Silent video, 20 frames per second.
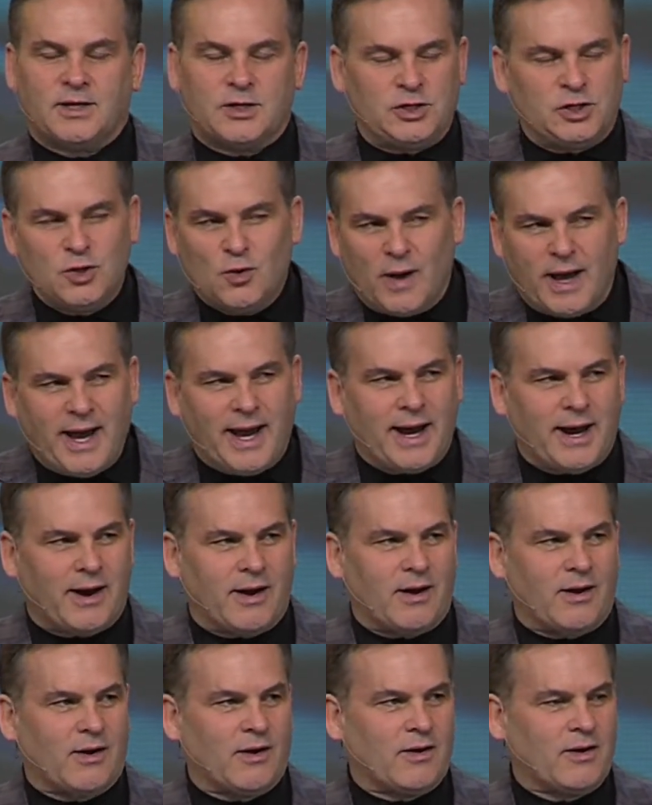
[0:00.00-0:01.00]
You
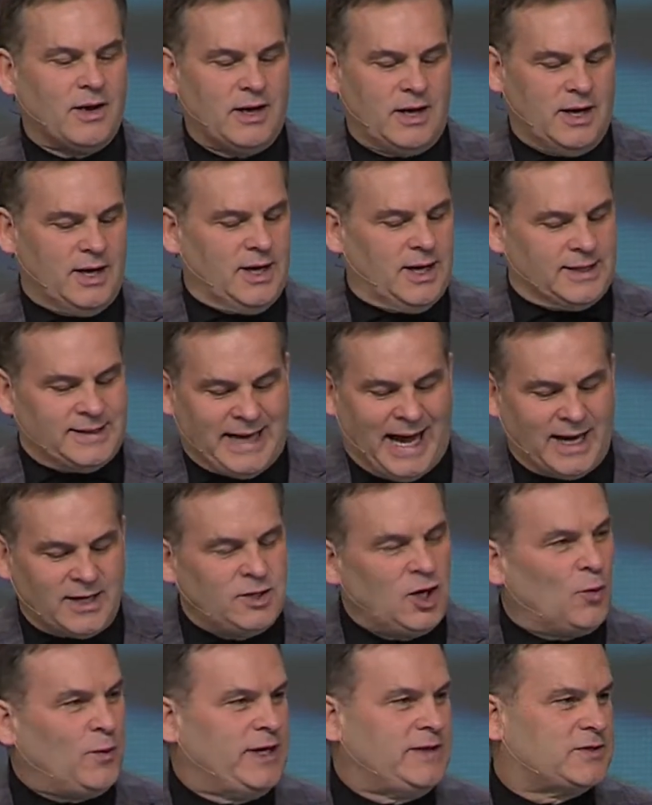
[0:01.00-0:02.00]
err,
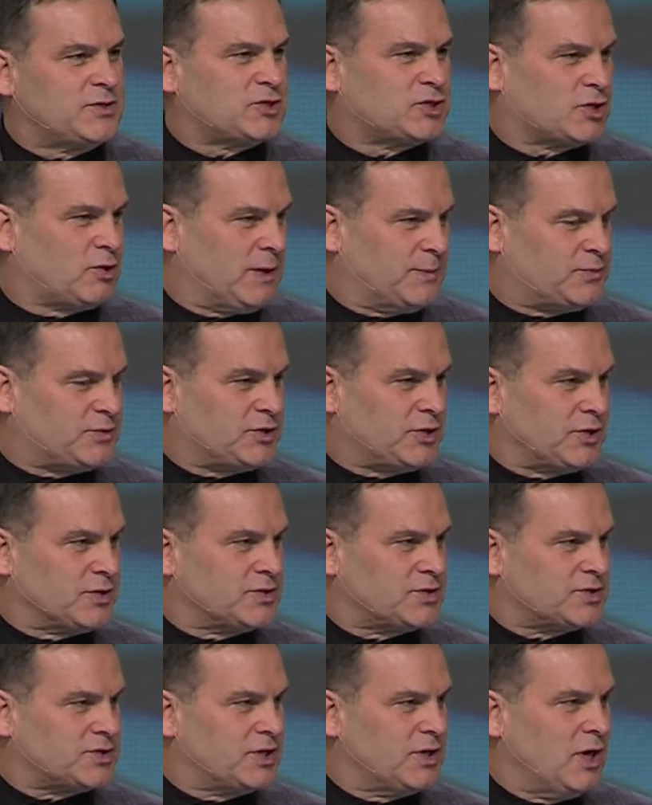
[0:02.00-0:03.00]
not knowing the
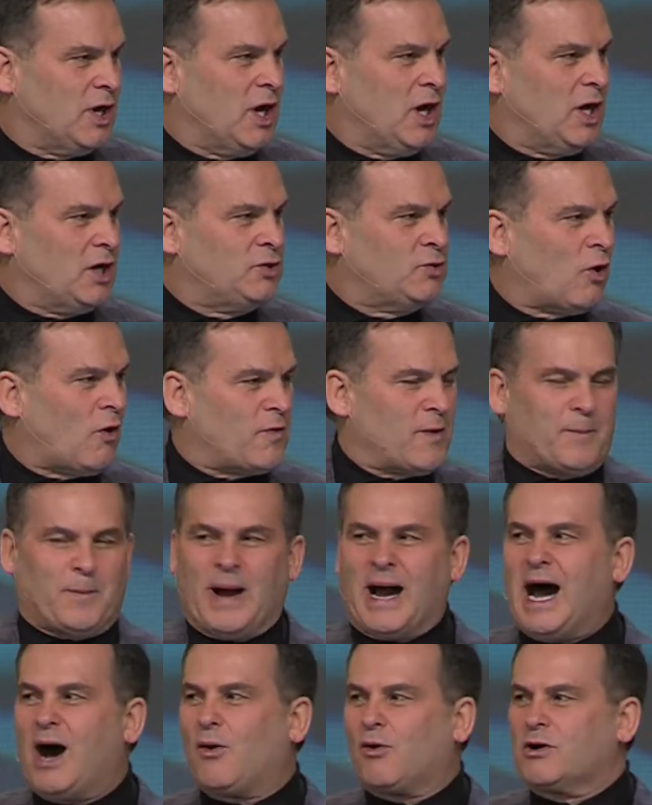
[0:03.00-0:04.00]
scriptures nor the
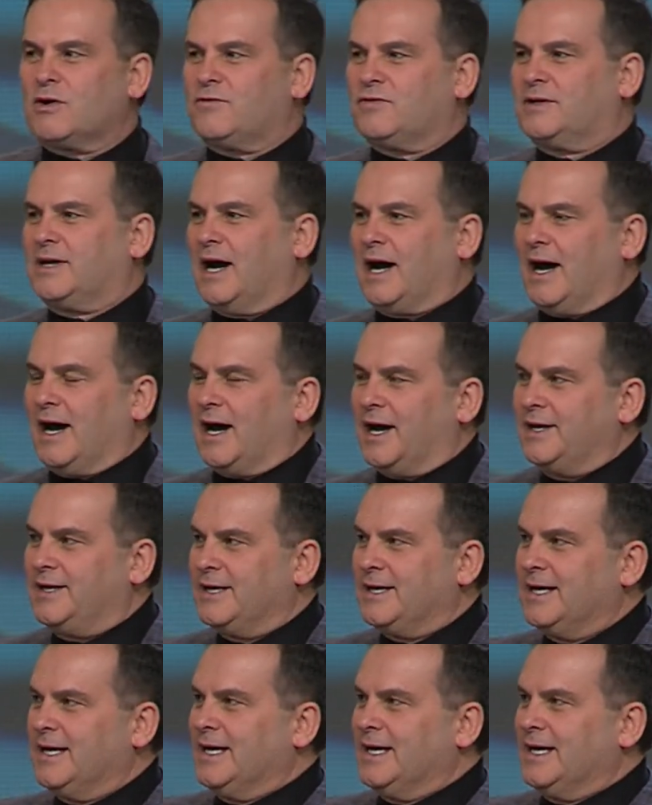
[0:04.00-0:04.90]
power of God.